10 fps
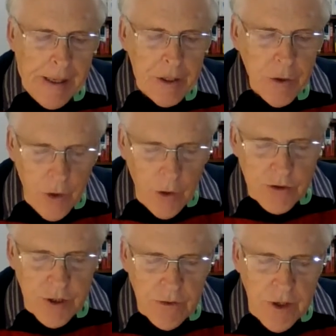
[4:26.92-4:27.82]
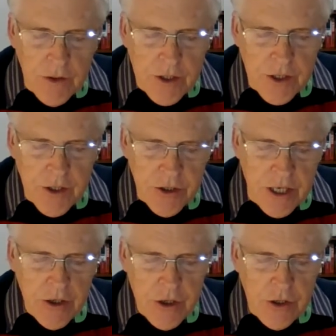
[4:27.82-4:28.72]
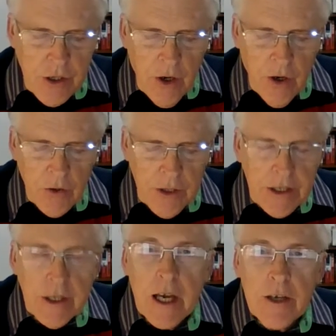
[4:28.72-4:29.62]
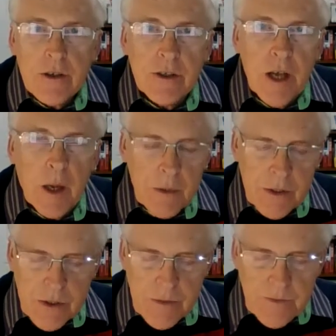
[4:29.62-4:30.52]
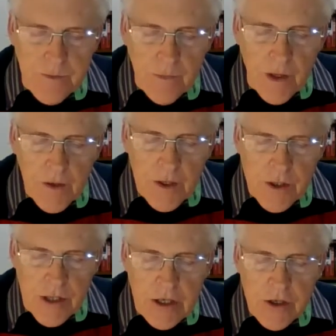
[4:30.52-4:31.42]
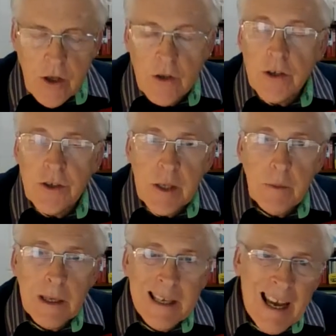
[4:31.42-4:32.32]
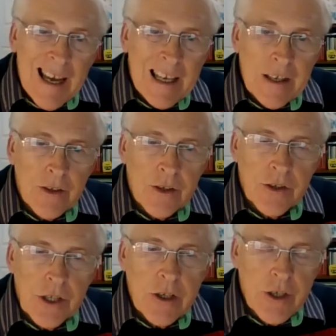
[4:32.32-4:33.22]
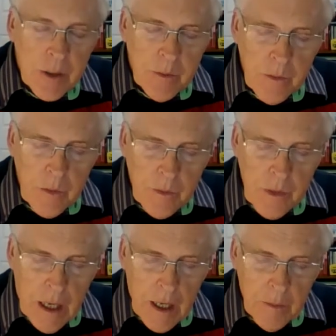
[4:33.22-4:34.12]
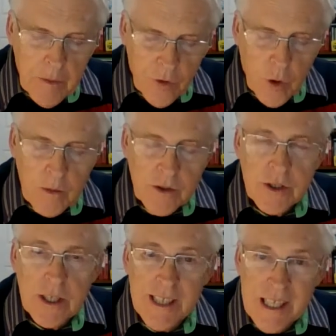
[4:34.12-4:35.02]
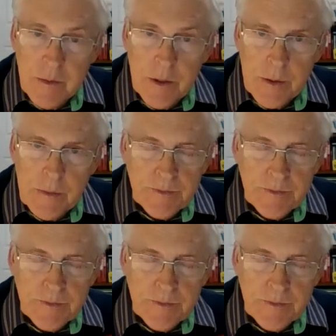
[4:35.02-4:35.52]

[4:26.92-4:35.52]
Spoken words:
You'll also notice in the section on educational assignments, there's a section on the TPA, Teaching Performance Assessment,